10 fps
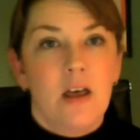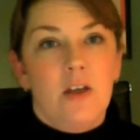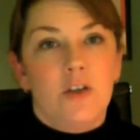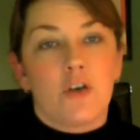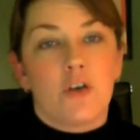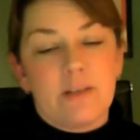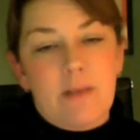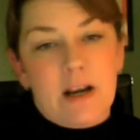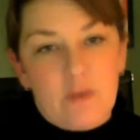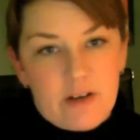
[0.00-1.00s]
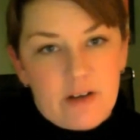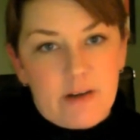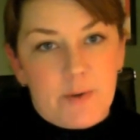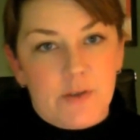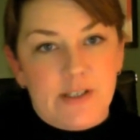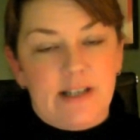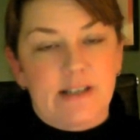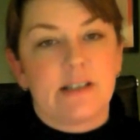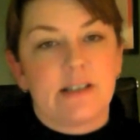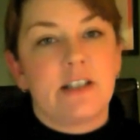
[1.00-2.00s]
during the migratory
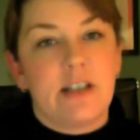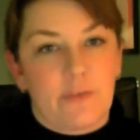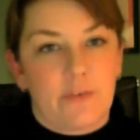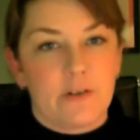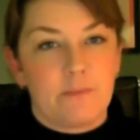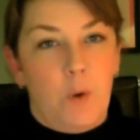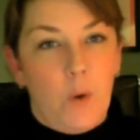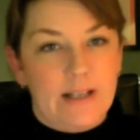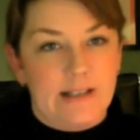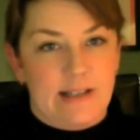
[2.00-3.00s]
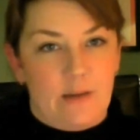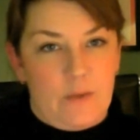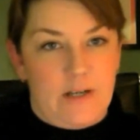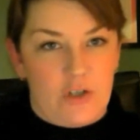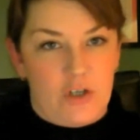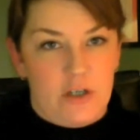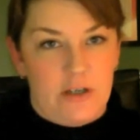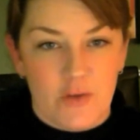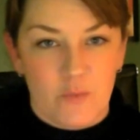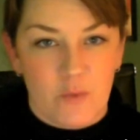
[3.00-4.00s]
process, different points at which
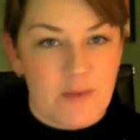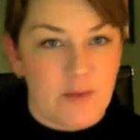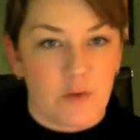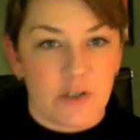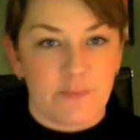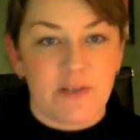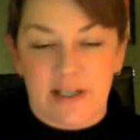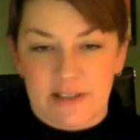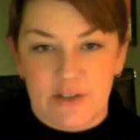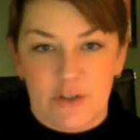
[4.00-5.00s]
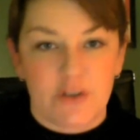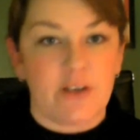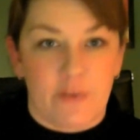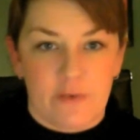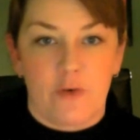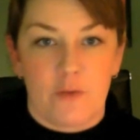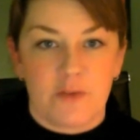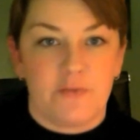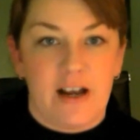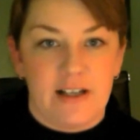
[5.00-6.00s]
women were subjected to different forms
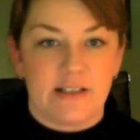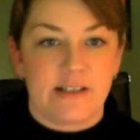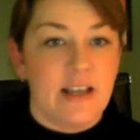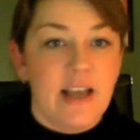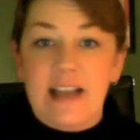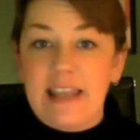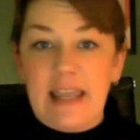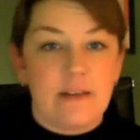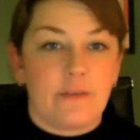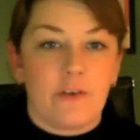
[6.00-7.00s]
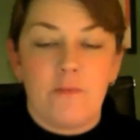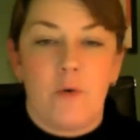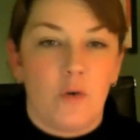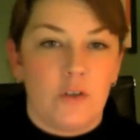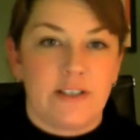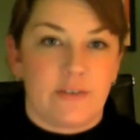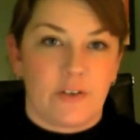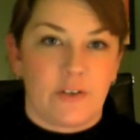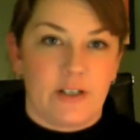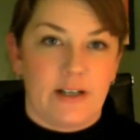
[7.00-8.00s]
of violence, again, from all
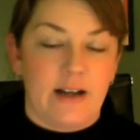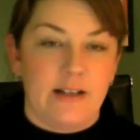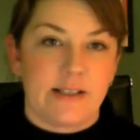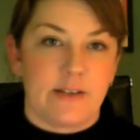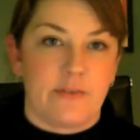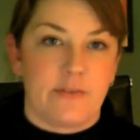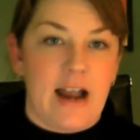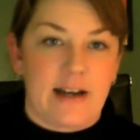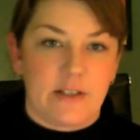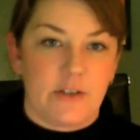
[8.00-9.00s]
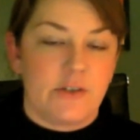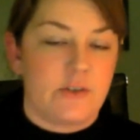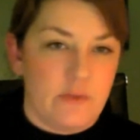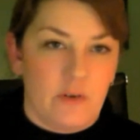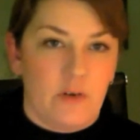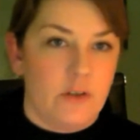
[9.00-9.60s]
different kinds of actors, all